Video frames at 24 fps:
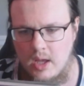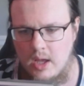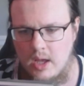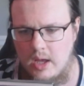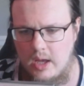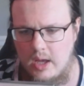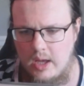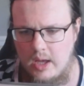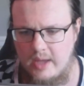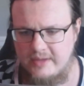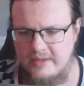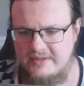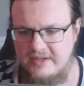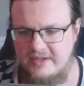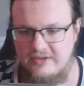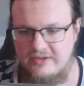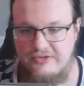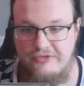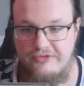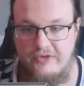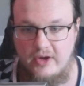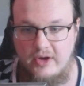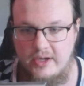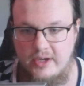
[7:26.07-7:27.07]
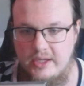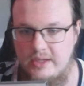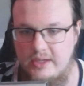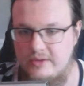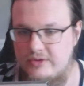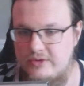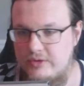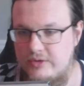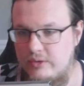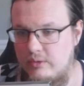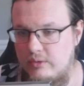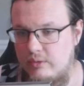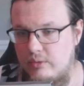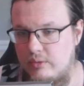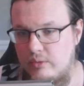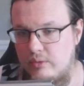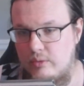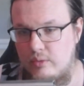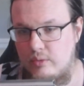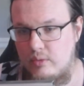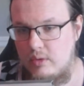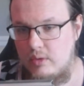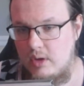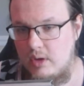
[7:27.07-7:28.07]
It says funny
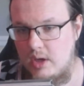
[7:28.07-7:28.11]
to